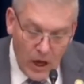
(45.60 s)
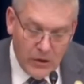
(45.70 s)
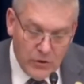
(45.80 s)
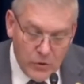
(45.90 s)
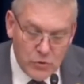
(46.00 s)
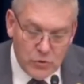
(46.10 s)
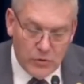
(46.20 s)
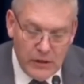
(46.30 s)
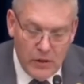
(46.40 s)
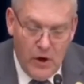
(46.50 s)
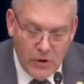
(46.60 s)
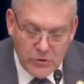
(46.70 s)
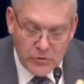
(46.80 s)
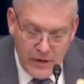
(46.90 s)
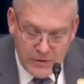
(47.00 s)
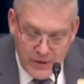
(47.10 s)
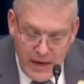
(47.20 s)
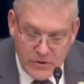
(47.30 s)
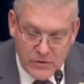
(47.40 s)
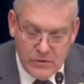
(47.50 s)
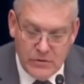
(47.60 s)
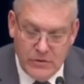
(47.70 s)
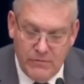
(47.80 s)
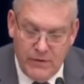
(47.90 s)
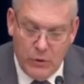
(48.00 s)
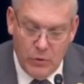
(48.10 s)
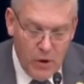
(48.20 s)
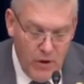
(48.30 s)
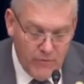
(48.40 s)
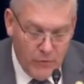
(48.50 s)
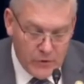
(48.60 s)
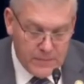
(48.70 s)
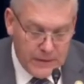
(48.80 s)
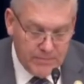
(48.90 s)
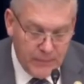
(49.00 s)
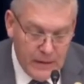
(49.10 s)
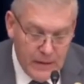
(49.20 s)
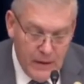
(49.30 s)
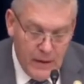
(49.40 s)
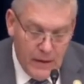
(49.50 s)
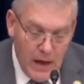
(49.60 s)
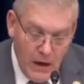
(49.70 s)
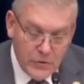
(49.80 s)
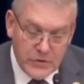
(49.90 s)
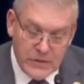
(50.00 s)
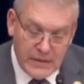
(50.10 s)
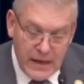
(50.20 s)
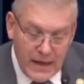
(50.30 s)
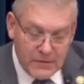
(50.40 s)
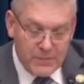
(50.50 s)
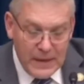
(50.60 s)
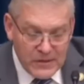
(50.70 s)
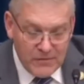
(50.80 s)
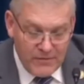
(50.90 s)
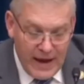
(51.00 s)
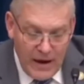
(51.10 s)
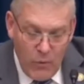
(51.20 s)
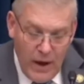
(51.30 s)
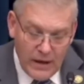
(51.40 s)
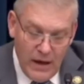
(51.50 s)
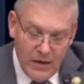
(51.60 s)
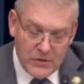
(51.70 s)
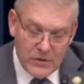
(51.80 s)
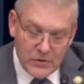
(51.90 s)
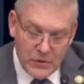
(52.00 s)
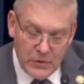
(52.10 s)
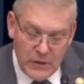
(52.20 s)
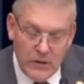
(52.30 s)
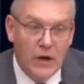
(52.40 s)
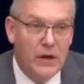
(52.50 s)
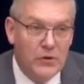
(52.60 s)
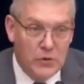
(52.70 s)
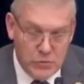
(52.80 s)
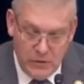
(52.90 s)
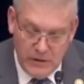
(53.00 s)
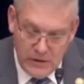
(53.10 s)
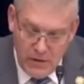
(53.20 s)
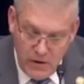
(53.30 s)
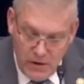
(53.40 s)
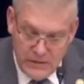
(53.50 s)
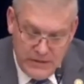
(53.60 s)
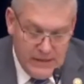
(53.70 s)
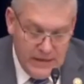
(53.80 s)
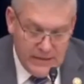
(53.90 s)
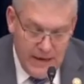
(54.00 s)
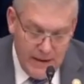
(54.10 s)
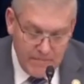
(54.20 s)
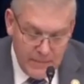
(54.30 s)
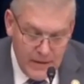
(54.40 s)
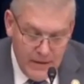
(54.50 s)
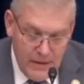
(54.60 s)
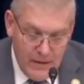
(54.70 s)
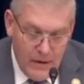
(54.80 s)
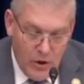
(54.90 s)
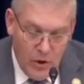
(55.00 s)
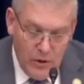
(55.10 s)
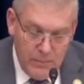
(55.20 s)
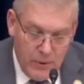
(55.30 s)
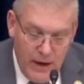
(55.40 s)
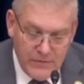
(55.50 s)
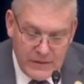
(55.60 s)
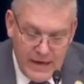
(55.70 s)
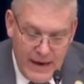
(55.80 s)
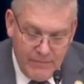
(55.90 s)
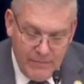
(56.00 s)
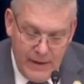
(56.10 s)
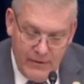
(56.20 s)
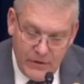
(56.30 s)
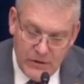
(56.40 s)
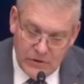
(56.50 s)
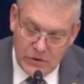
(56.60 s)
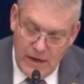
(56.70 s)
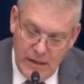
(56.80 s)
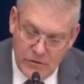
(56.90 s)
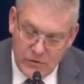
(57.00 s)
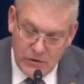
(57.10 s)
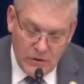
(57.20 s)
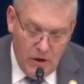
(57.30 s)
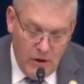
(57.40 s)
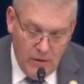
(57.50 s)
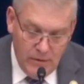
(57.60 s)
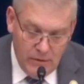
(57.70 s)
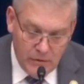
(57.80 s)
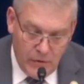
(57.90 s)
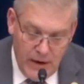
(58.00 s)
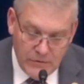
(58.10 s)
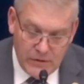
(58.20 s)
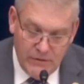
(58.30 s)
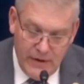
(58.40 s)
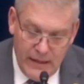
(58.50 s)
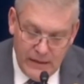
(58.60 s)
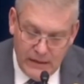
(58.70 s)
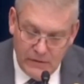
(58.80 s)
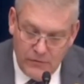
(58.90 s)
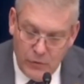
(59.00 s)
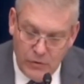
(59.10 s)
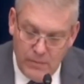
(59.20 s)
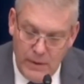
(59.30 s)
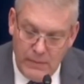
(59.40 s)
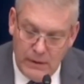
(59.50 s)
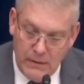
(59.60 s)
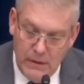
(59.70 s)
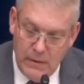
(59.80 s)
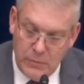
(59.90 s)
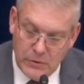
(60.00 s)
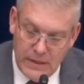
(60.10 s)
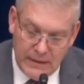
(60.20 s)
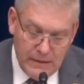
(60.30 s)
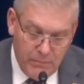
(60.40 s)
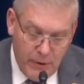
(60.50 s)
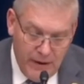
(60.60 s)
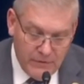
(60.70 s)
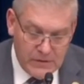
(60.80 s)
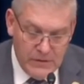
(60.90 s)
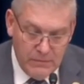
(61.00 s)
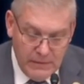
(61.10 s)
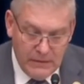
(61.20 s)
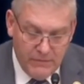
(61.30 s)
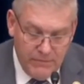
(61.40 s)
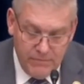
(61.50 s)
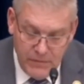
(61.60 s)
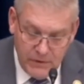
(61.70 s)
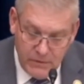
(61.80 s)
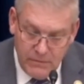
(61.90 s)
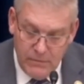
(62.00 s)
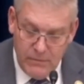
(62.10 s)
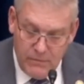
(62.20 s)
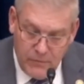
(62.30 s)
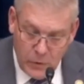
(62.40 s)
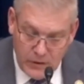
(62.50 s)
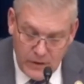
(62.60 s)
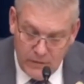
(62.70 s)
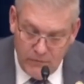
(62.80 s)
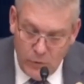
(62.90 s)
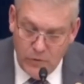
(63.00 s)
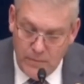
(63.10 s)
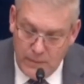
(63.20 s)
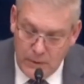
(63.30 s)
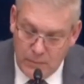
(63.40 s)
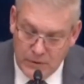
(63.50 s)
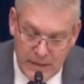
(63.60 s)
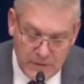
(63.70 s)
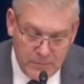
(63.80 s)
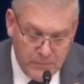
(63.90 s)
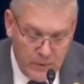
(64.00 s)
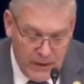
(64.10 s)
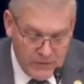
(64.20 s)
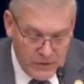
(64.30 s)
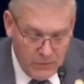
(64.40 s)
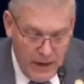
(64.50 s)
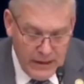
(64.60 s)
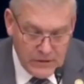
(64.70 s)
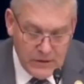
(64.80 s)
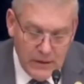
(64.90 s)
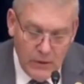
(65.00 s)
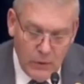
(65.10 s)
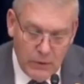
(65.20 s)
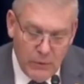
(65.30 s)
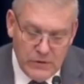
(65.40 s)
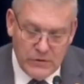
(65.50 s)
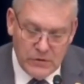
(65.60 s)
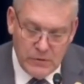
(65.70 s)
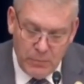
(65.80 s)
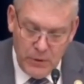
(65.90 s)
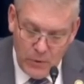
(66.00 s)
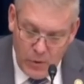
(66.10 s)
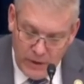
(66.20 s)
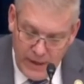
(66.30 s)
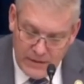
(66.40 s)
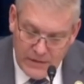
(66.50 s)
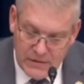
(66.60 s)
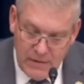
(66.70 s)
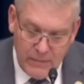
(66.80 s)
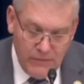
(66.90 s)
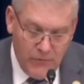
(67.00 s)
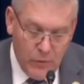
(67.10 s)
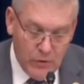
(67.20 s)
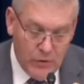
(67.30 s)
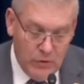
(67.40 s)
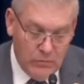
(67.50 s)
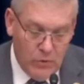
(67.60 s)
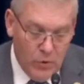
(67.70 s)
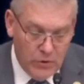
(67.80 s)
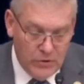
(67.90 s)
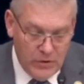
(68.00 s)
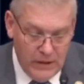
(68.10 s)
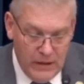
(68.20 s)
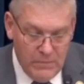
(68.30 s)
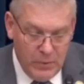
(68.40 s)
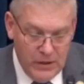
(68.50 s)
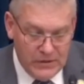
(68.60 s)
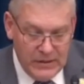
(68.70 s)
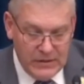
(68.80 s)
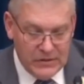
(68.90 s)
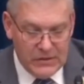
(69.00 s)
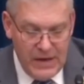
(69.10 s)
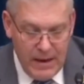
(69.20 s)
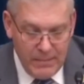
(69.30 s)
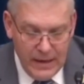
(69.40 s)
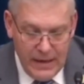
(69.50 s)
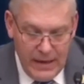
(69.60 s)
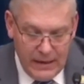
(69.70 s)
unusually large transactions to federal law enforcement. Congress did not specify what constituted unusually large at that time. Early privacy advocates challenged the law on the grounds that it violated the Fourth Amendment protected privacy, that the Fourth Amendment protects privacy rights. When it reached the Supreme Court in 1974, the court took an unprecedented step